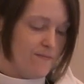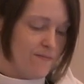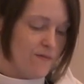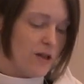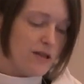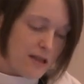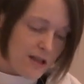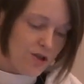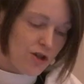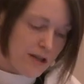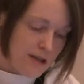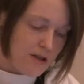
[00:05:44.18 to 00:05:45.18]
just as
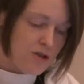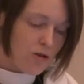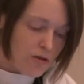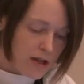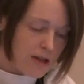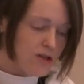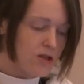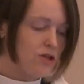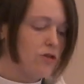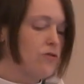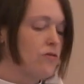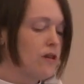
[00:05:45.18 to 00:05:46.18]
Jesus told us to
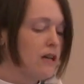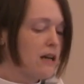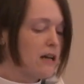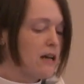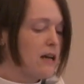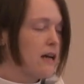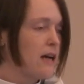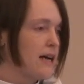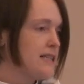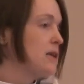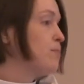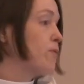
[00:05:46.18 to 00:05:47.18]
do
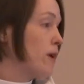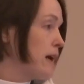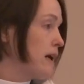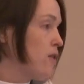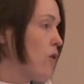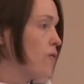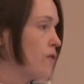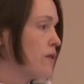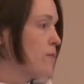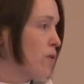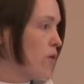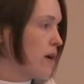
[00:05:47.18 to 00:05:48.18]
as he prayed over
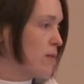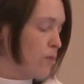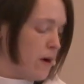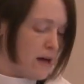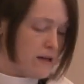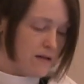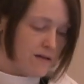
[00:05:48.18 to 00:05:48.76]
the broken bread.